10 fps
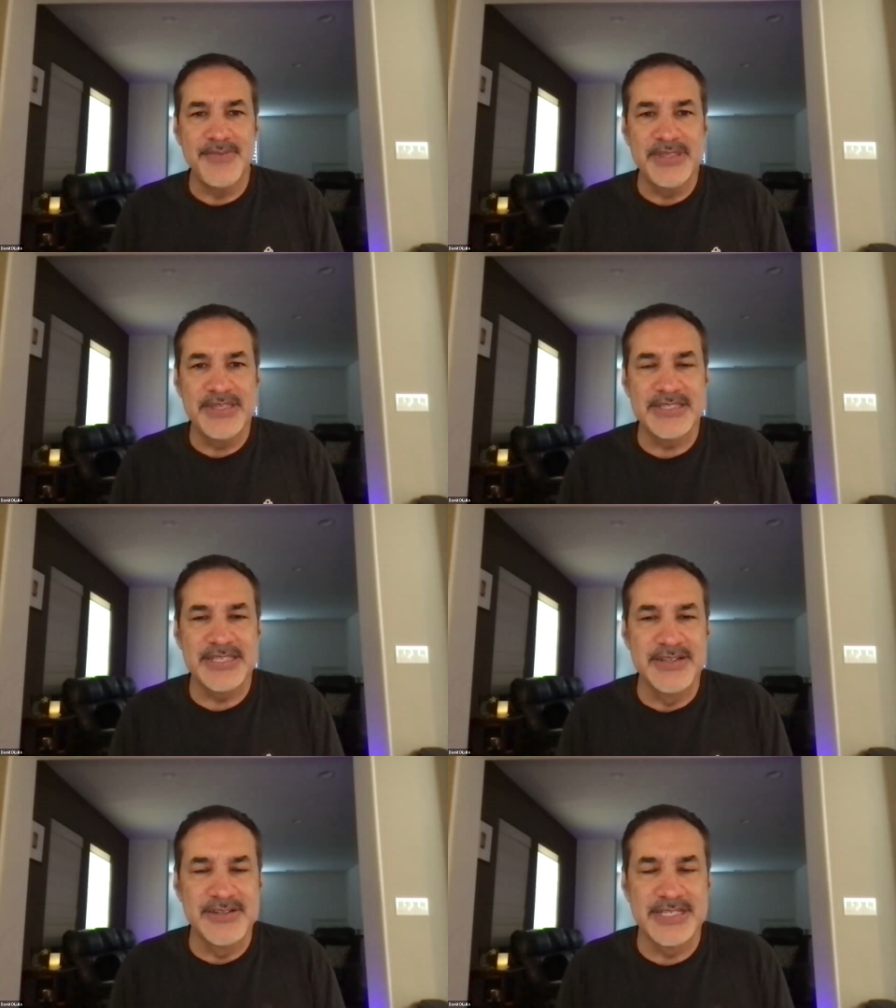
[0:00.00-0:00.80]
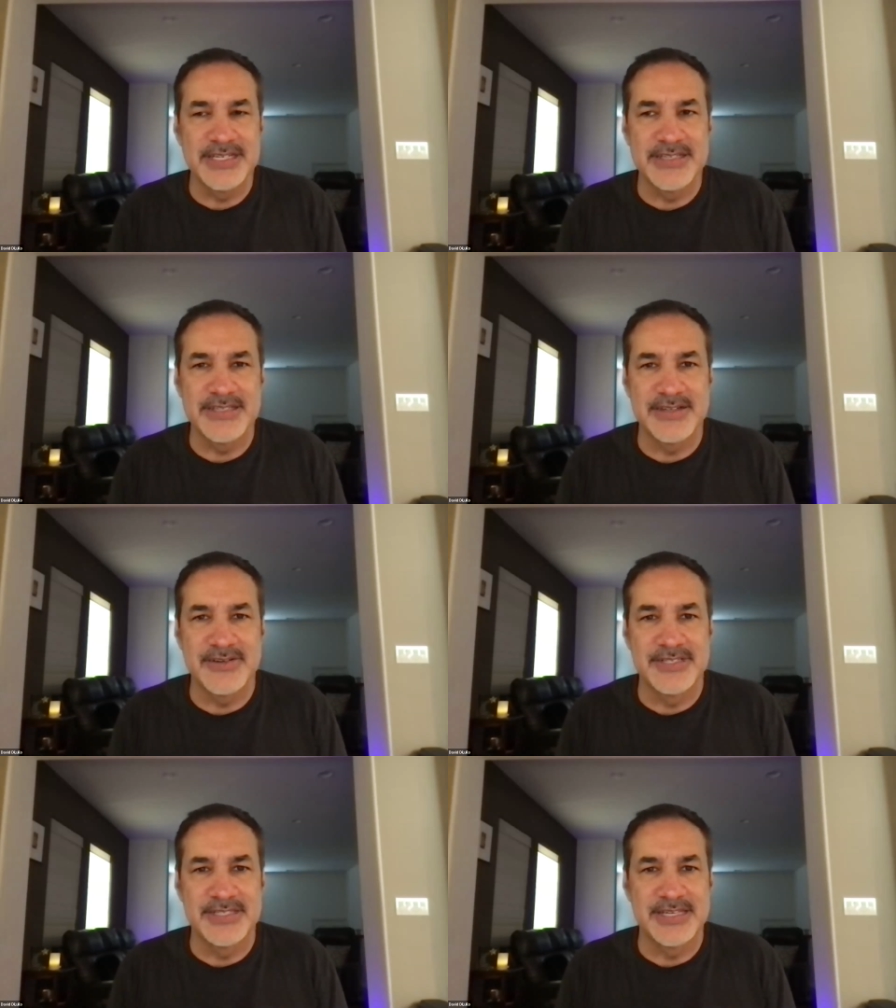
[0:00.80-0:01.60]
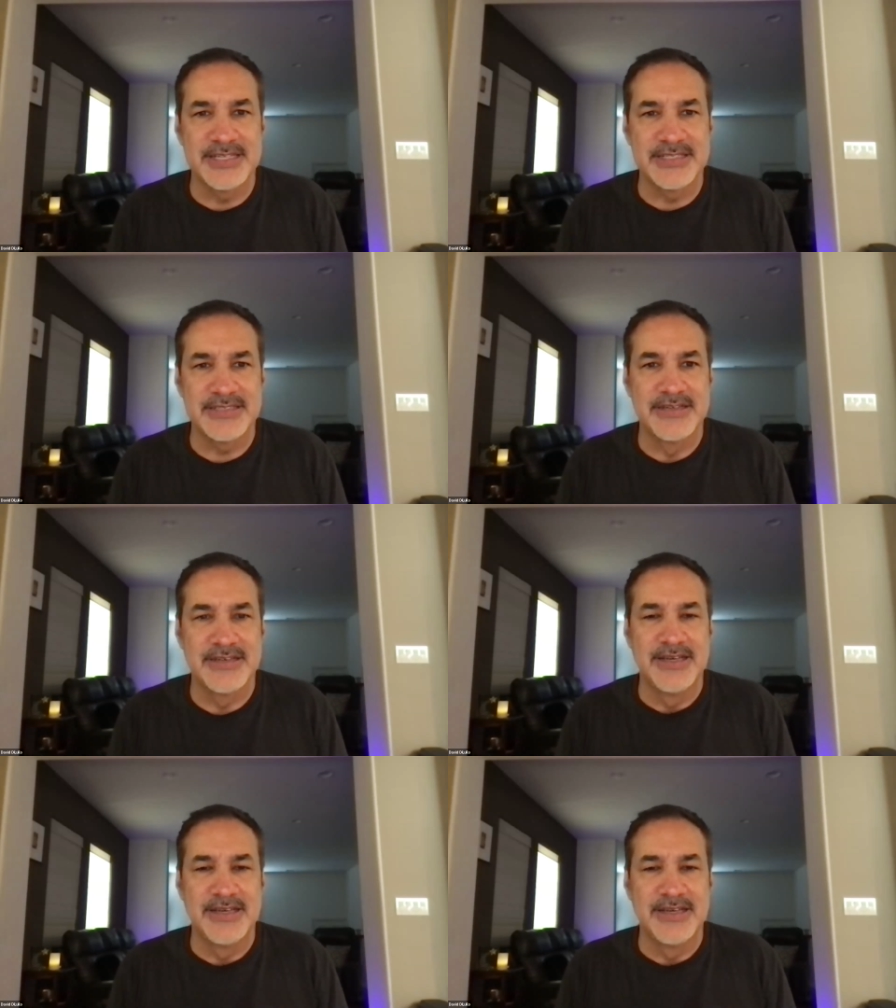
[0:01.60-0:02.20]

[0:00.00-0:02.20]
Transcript: But the skill to consider is this: